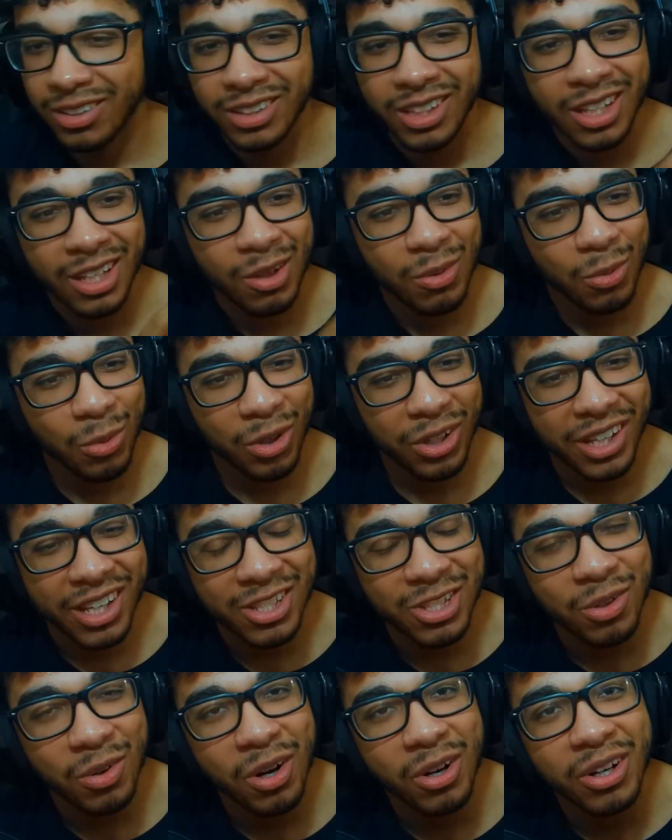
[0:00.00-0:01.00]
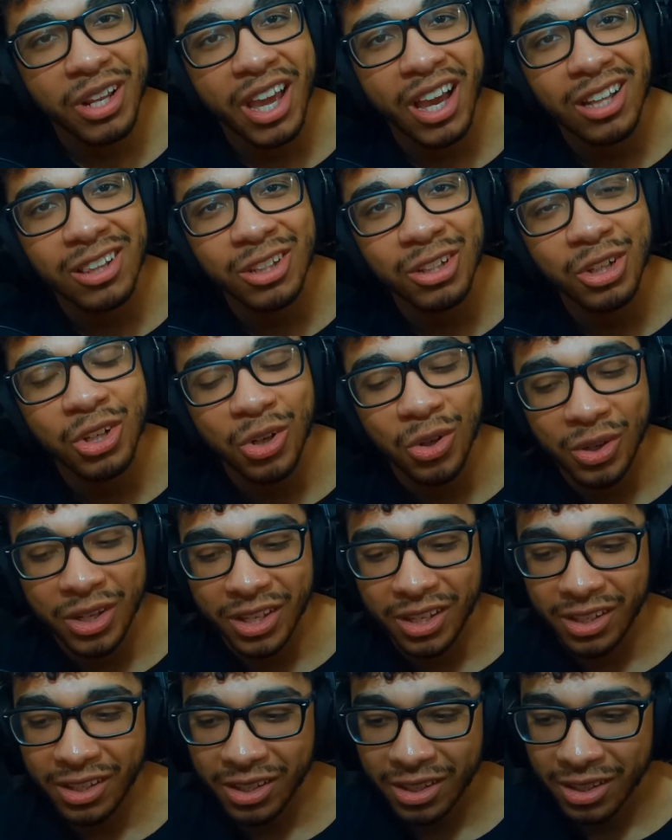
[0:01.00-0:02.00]
Damn, word gets around hella
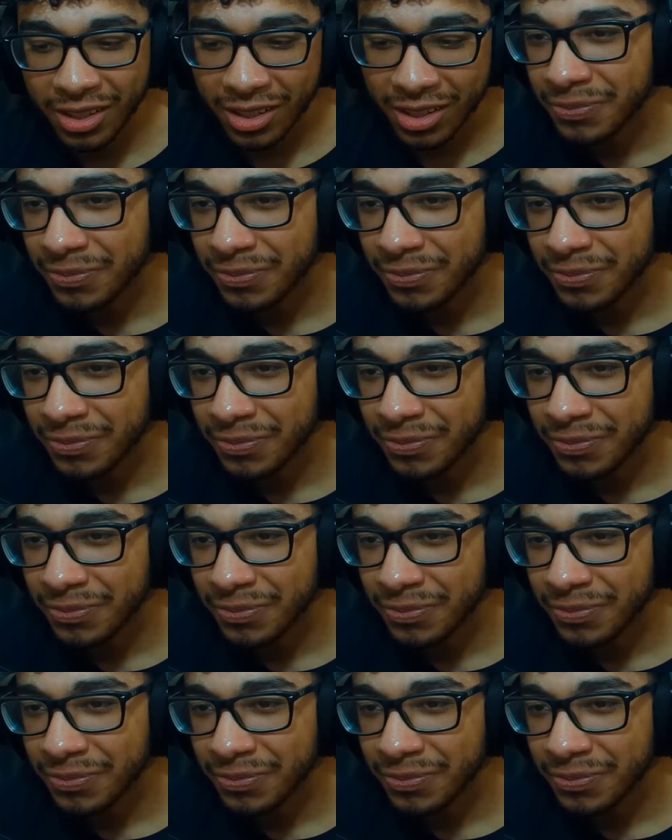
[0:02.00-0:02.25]
quick.